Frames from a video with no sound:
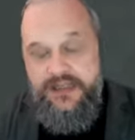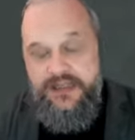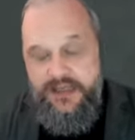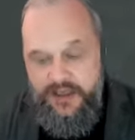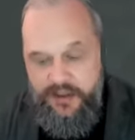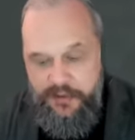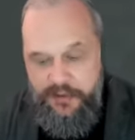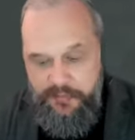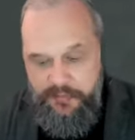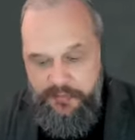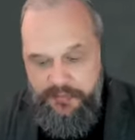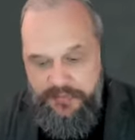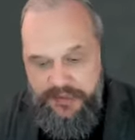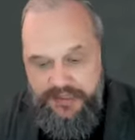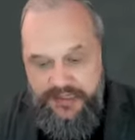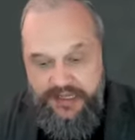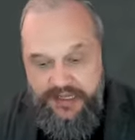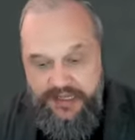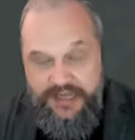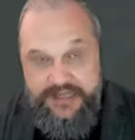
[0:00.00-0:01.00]
Um,
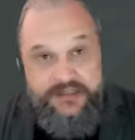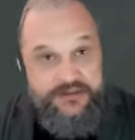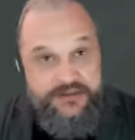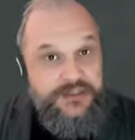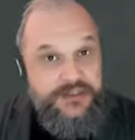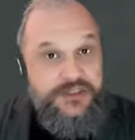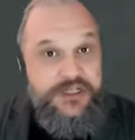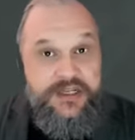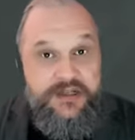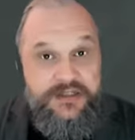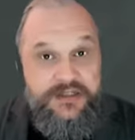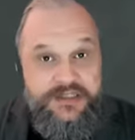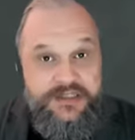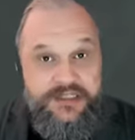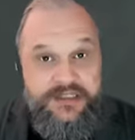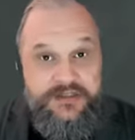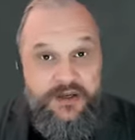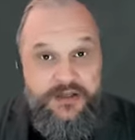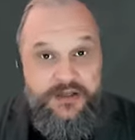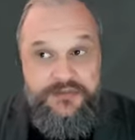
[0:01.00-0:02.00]
and in the
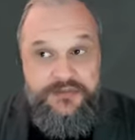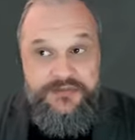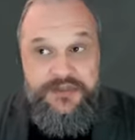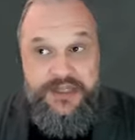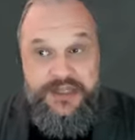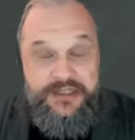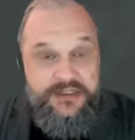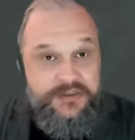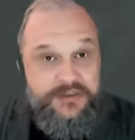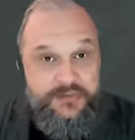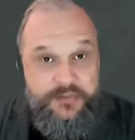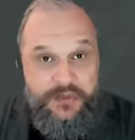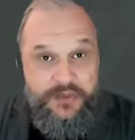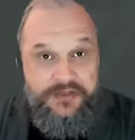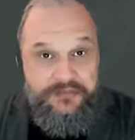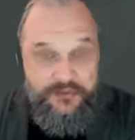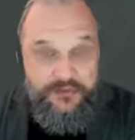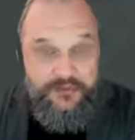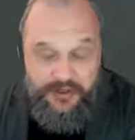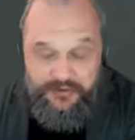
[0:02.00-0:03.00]
GRC side of things,
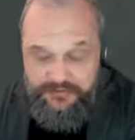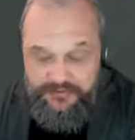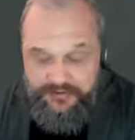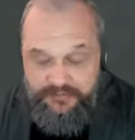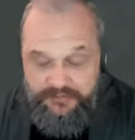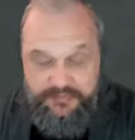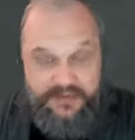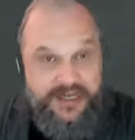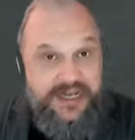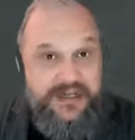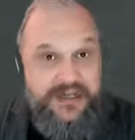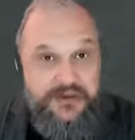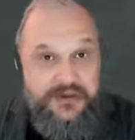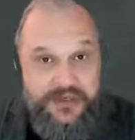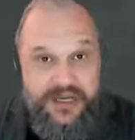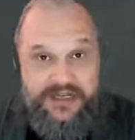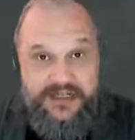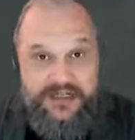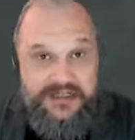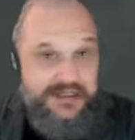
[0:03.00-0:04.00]
we've grown completely
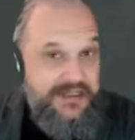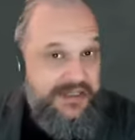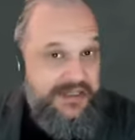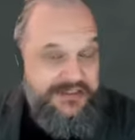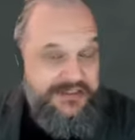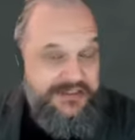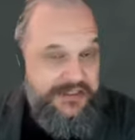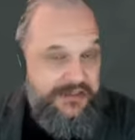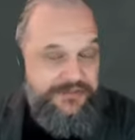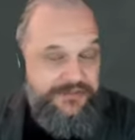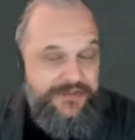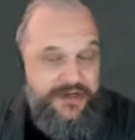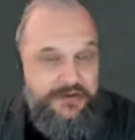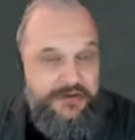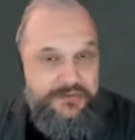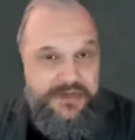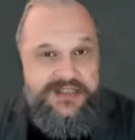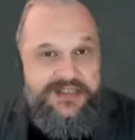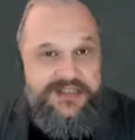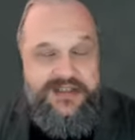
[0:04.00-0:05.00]
organically until a very
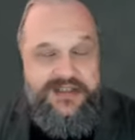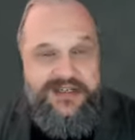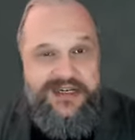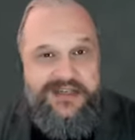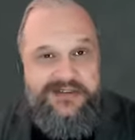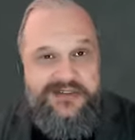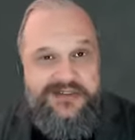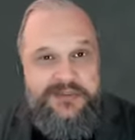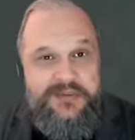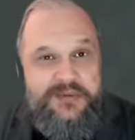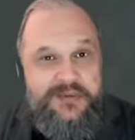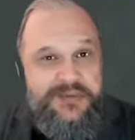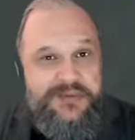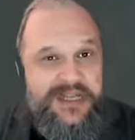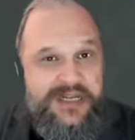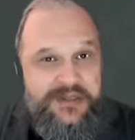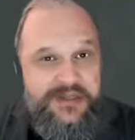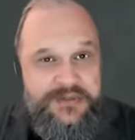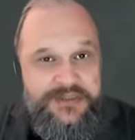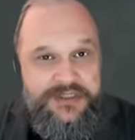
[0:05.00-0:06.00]
recent announcement with the
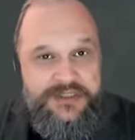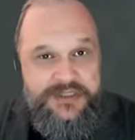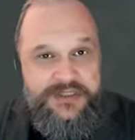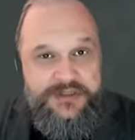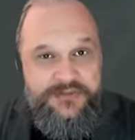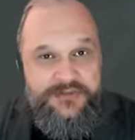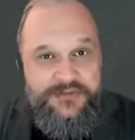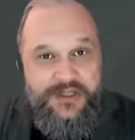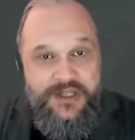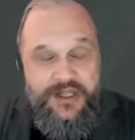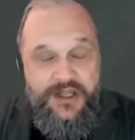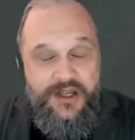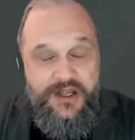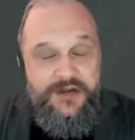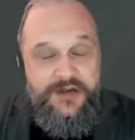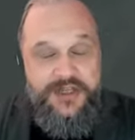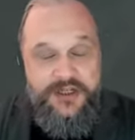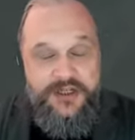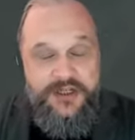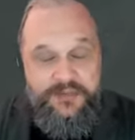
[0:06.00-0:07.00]
acquisition of,
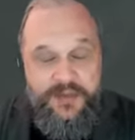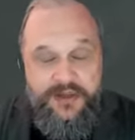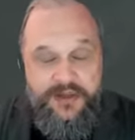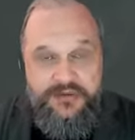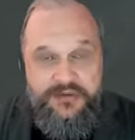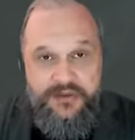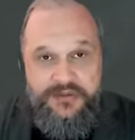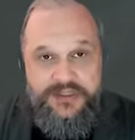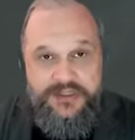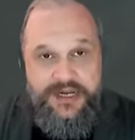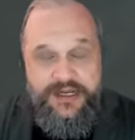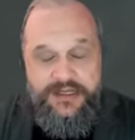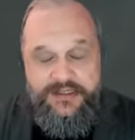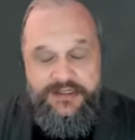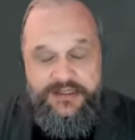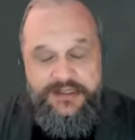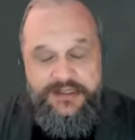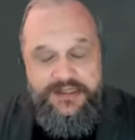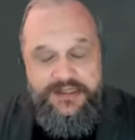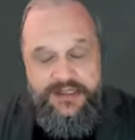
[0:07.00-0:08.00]
of Tugboat Logic
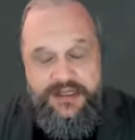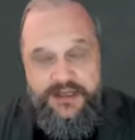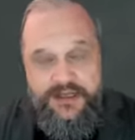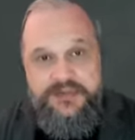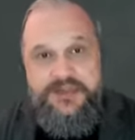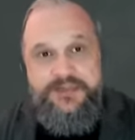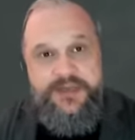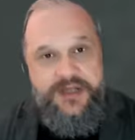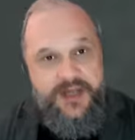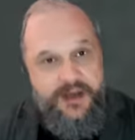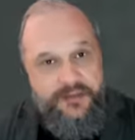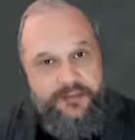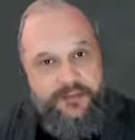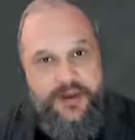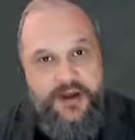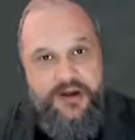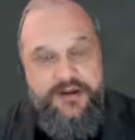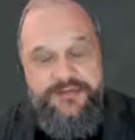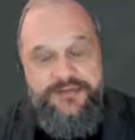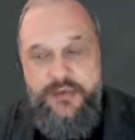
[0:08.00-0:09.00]
um, to become
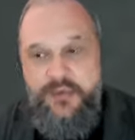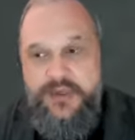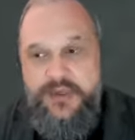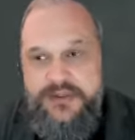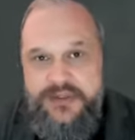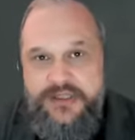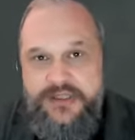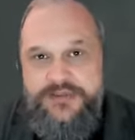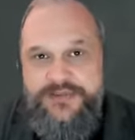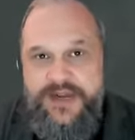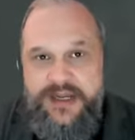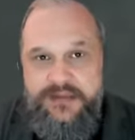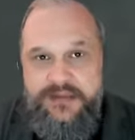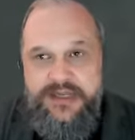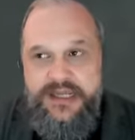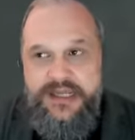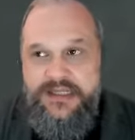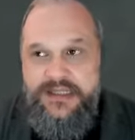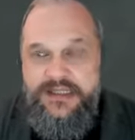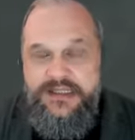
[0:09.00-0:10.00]
part of the OneTrust
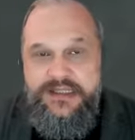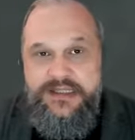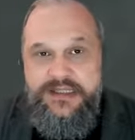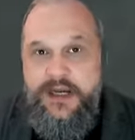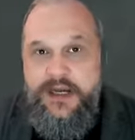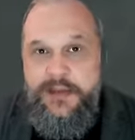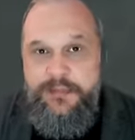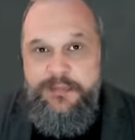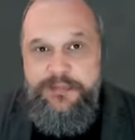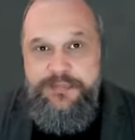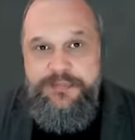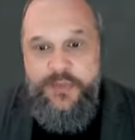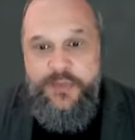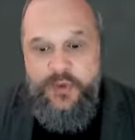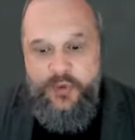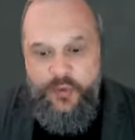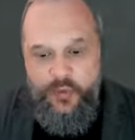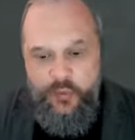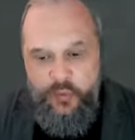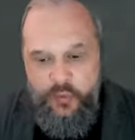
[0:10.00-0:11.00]
family. Um,
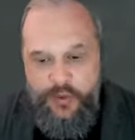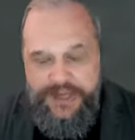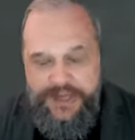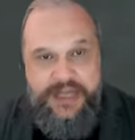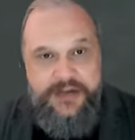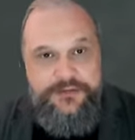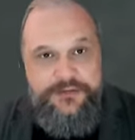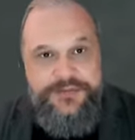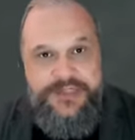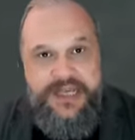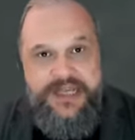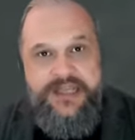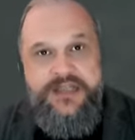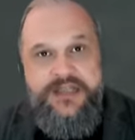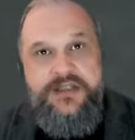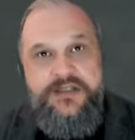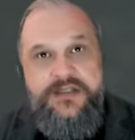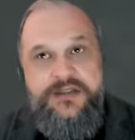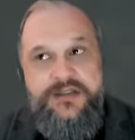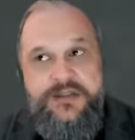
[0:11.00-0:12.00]
we have
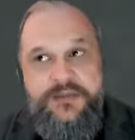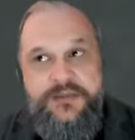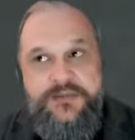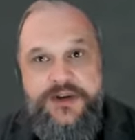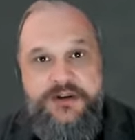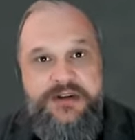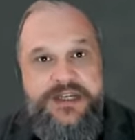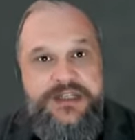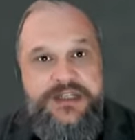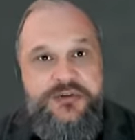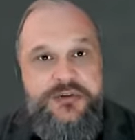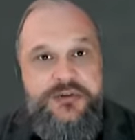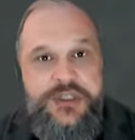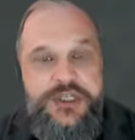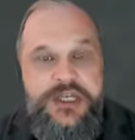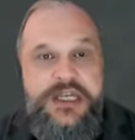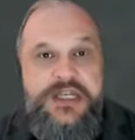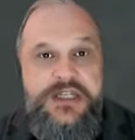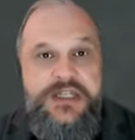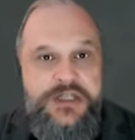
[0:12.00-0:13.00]
taken some very
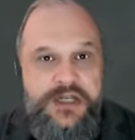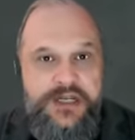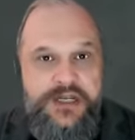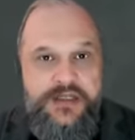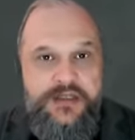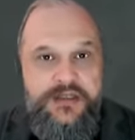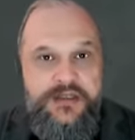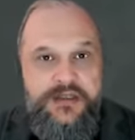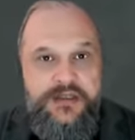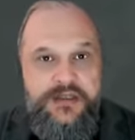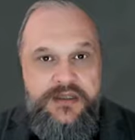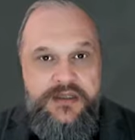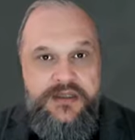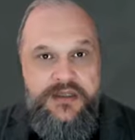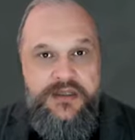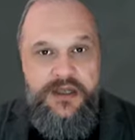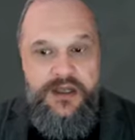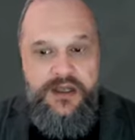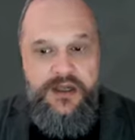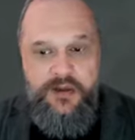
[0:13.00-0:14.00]
strategic
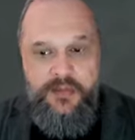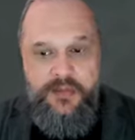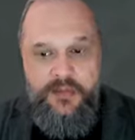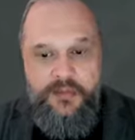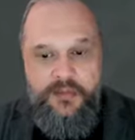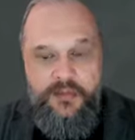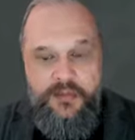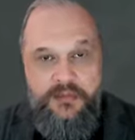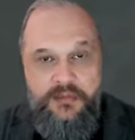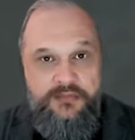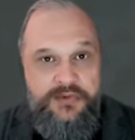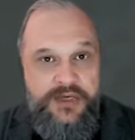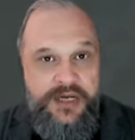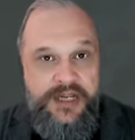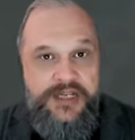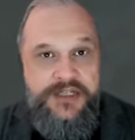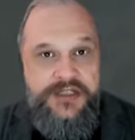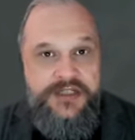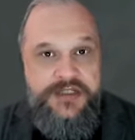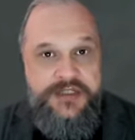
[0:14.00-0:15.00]
um,
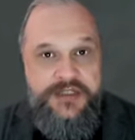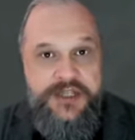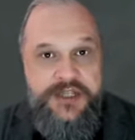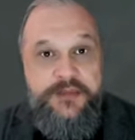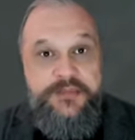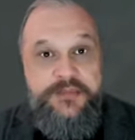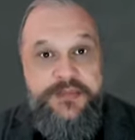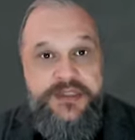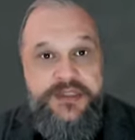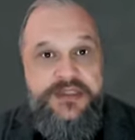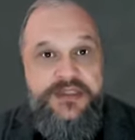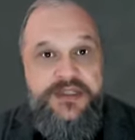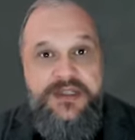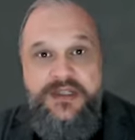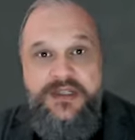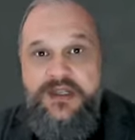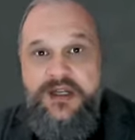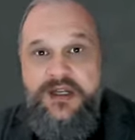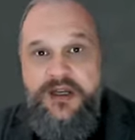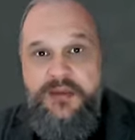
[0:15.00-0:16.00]
relationships
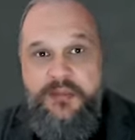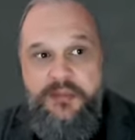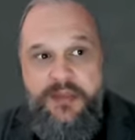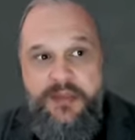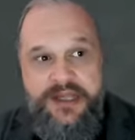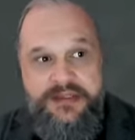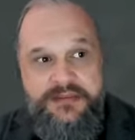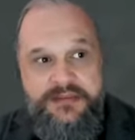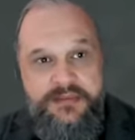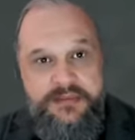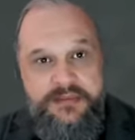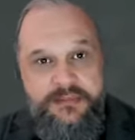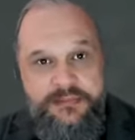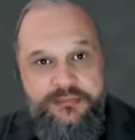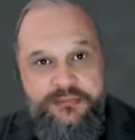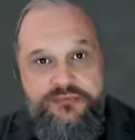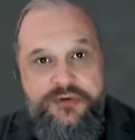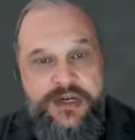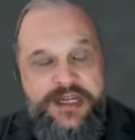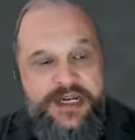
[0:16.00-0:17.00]
um, and
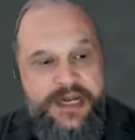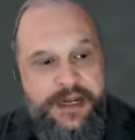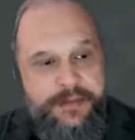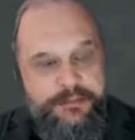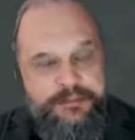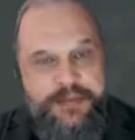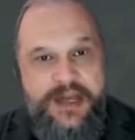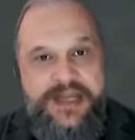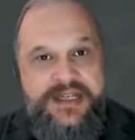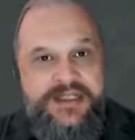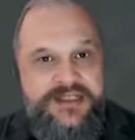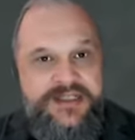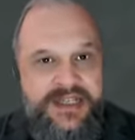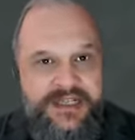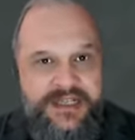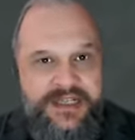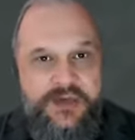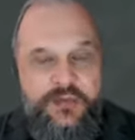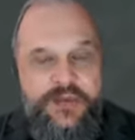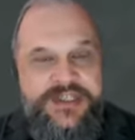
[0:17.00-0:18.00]
really baked
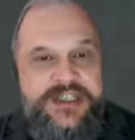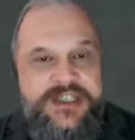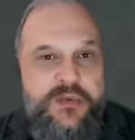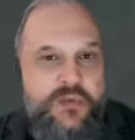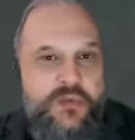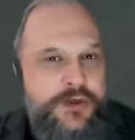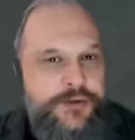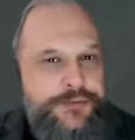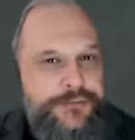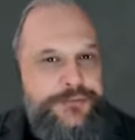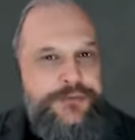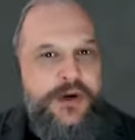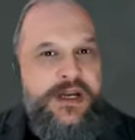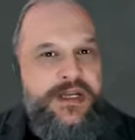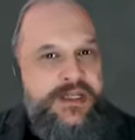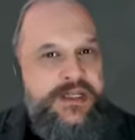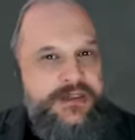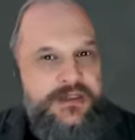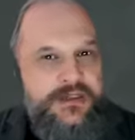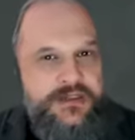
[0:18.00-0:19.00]
that in. We don't want a
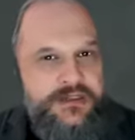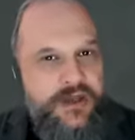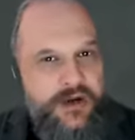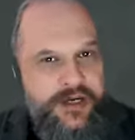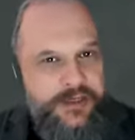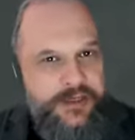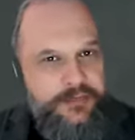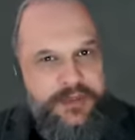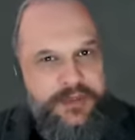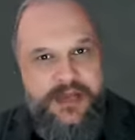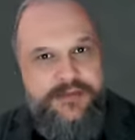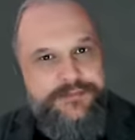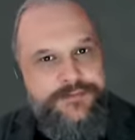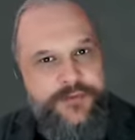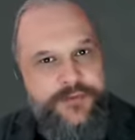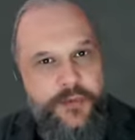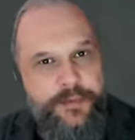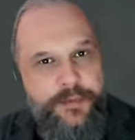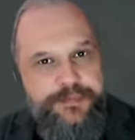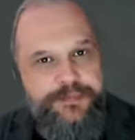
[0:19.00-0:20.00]
Frankenstein
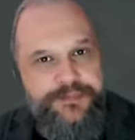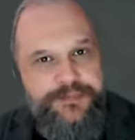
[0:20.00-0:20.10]
platform.